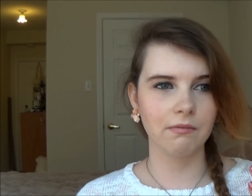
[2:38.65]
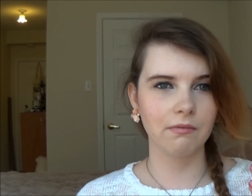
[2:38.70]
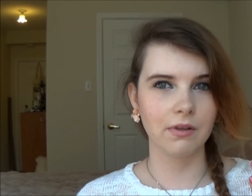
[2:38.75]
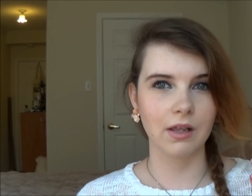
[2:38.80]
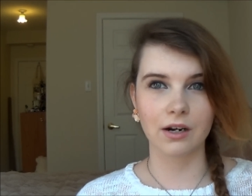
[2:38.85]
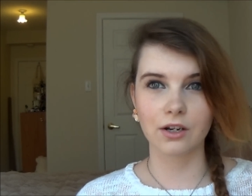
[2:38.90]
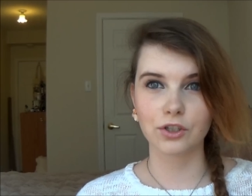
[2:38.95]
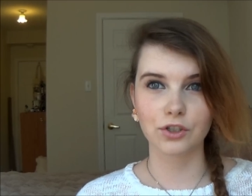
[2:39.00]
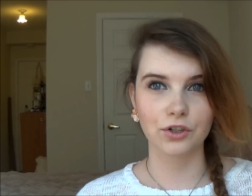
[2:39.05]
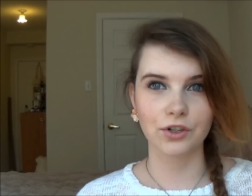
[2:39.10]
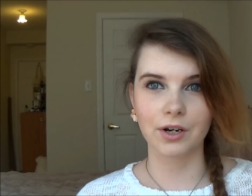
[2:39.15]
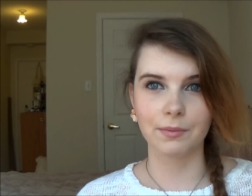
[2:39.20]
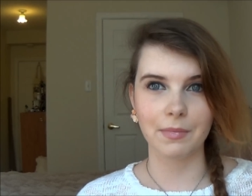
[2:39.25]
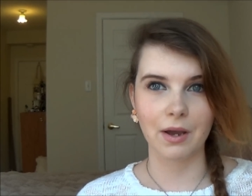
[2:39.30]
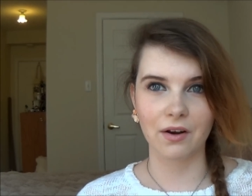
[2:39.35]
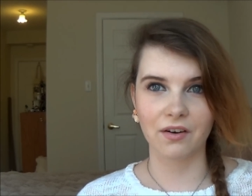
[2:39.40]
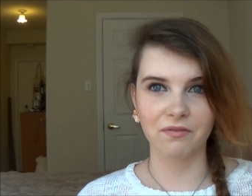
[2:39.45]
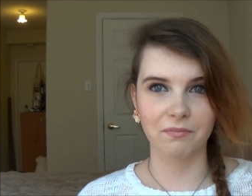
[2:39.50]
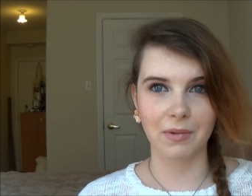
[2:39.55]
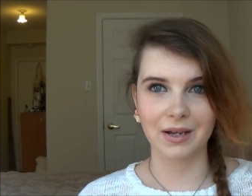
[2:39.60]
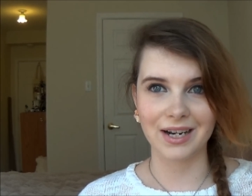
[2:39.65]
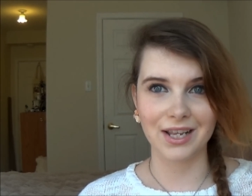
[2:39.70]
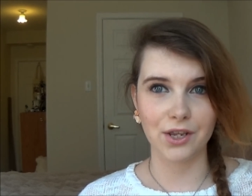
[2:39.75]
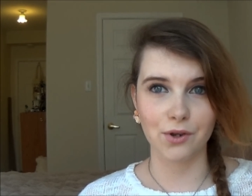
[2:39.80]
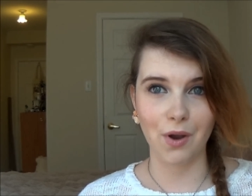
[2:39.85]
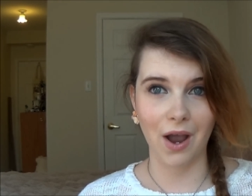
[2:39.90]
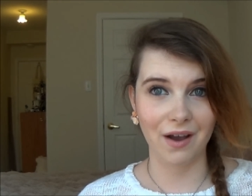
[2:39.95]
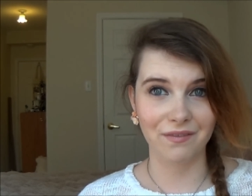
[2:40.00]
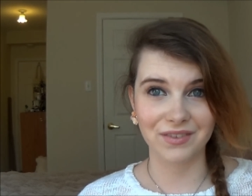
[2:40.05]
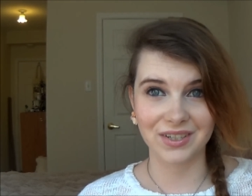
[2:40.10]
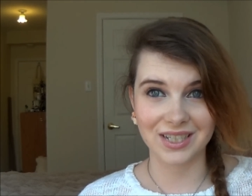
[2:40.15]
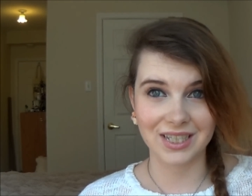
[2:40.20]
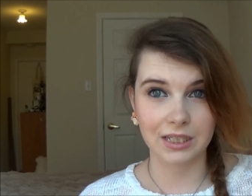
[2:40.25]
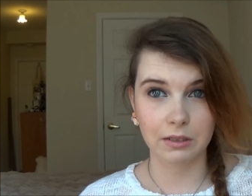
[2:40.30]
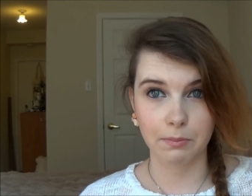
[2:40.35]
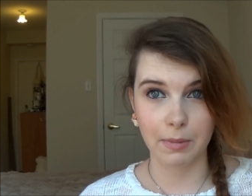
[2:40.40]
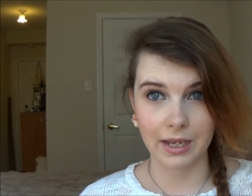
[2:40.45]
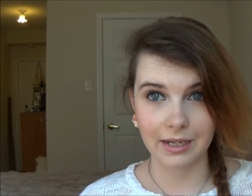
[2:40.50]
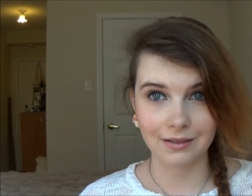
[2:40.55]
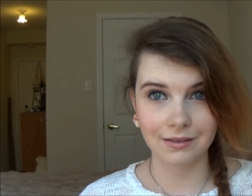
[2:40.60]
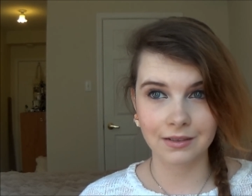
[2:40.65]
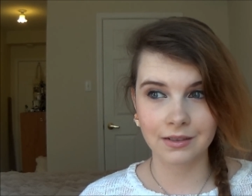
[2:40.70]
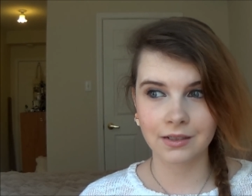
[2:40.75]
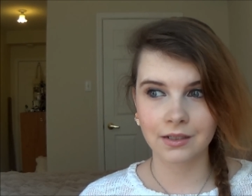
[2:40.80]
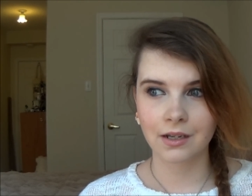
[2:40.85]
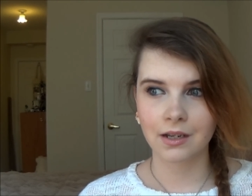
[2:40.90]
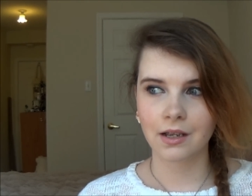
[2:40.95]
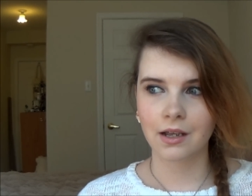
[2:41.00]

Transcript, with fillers: not a certain amount of money you have to spend.